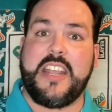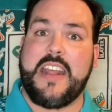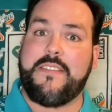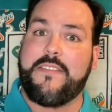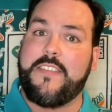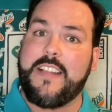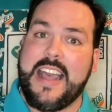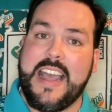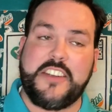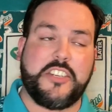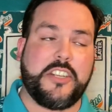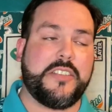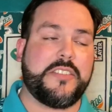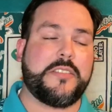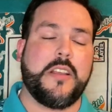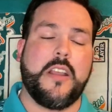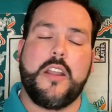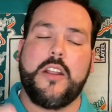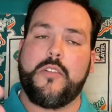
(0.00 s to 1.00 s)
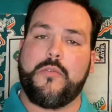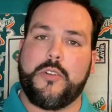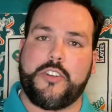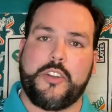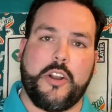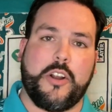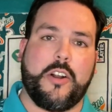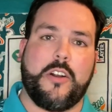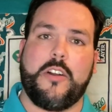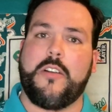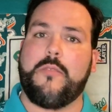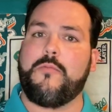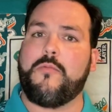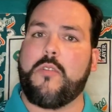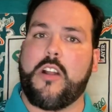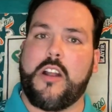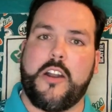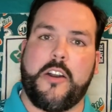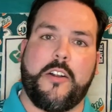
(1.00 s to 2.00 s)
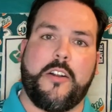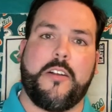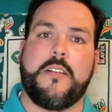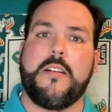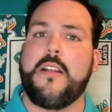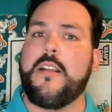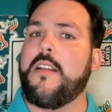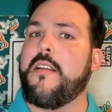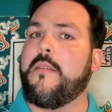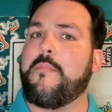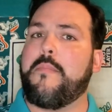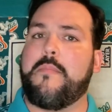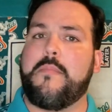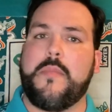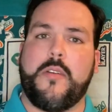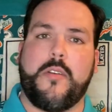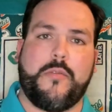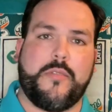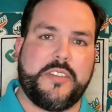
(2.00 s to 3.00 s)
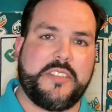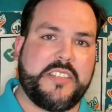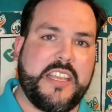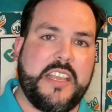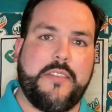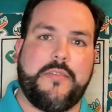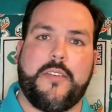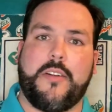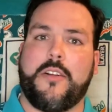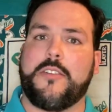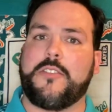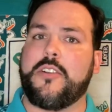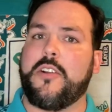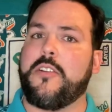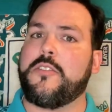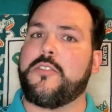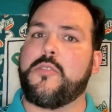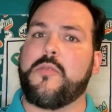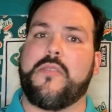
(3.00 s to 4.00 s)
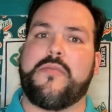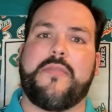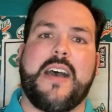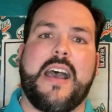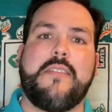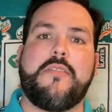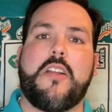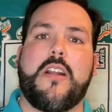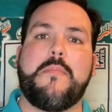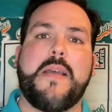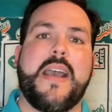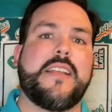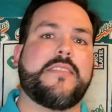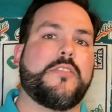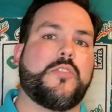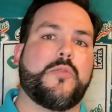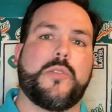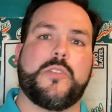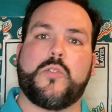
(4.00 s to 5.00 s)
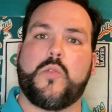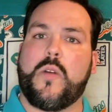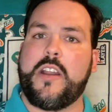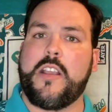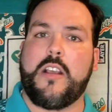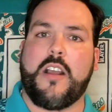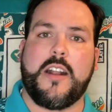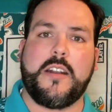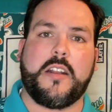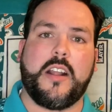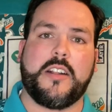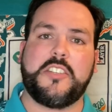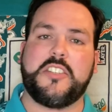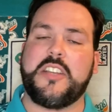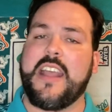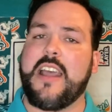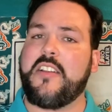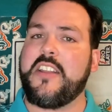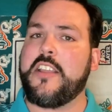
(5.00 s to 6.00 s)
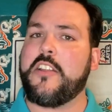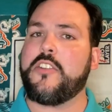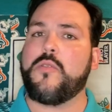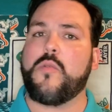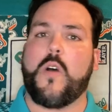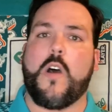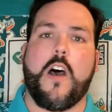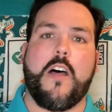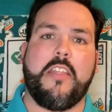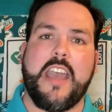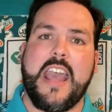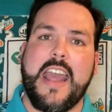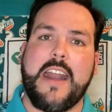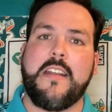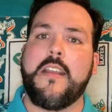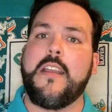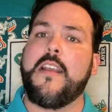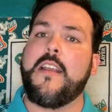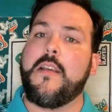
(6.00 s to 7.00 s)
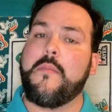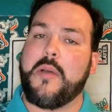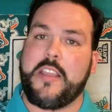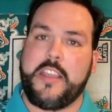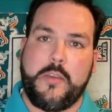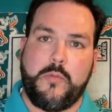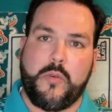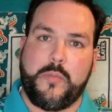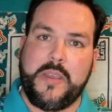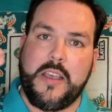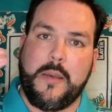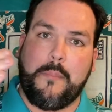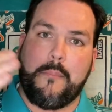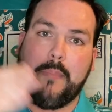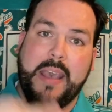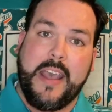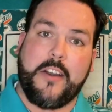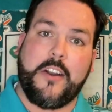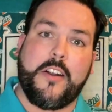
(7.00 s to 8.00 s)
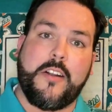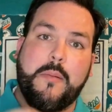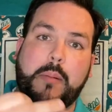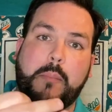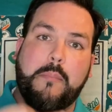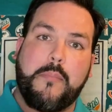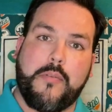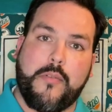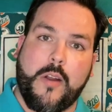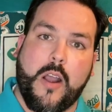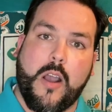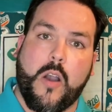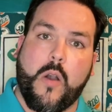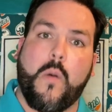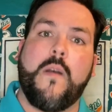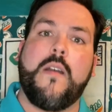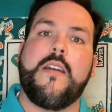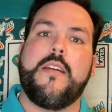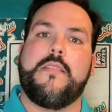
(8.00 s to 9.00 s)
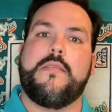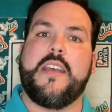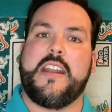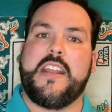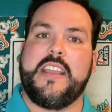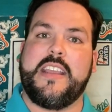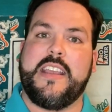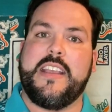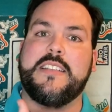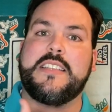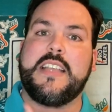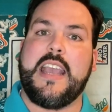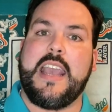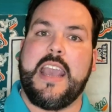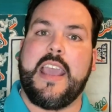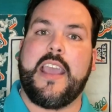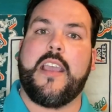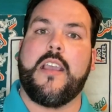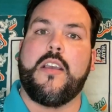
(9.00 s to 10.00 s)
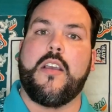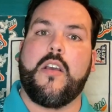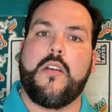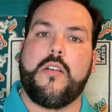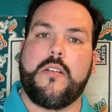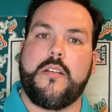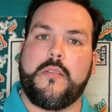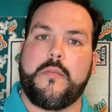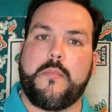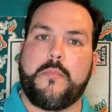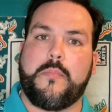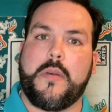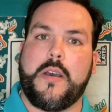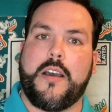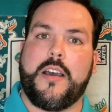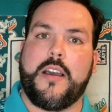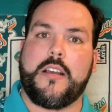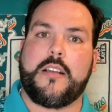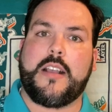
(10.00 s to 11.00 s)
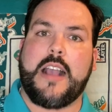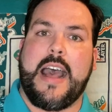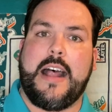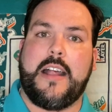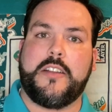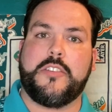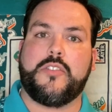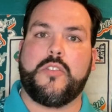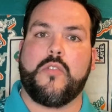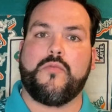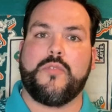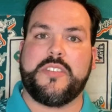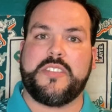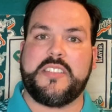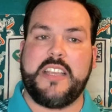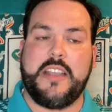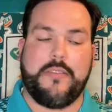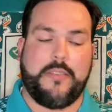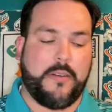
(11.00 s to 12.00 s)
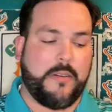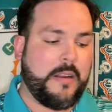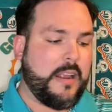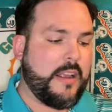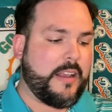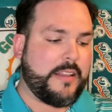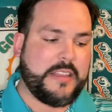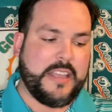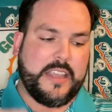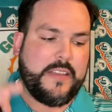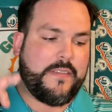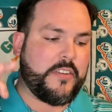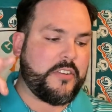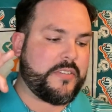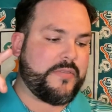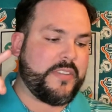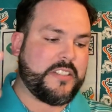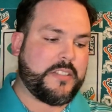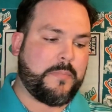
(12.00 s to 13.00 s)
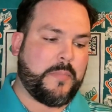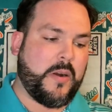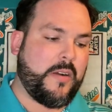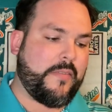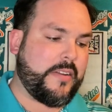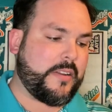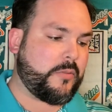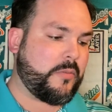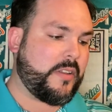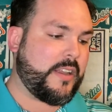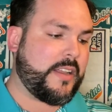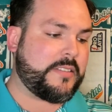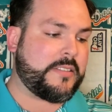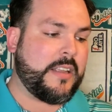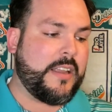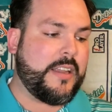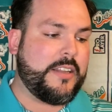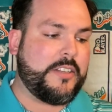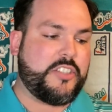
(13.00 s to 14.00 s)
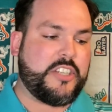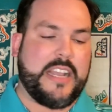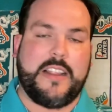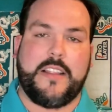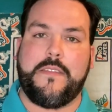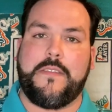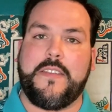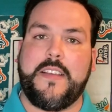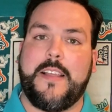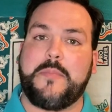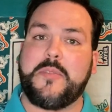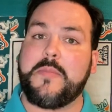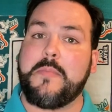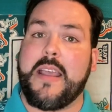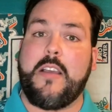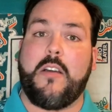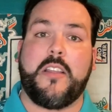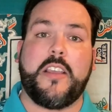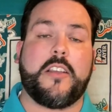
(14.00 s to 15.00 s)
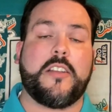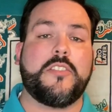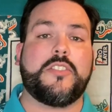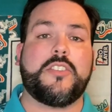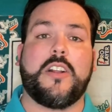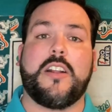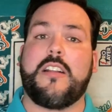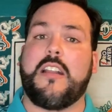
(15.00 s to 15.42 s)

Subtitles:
had flashes, return runner, a receiver, turned to a 5-yard pass into a 20-yard touchdown. He could do all that, but he will be a better pro than he is a college receiver. I think he just fits perfect with us. Jalen Phillips, my only concern,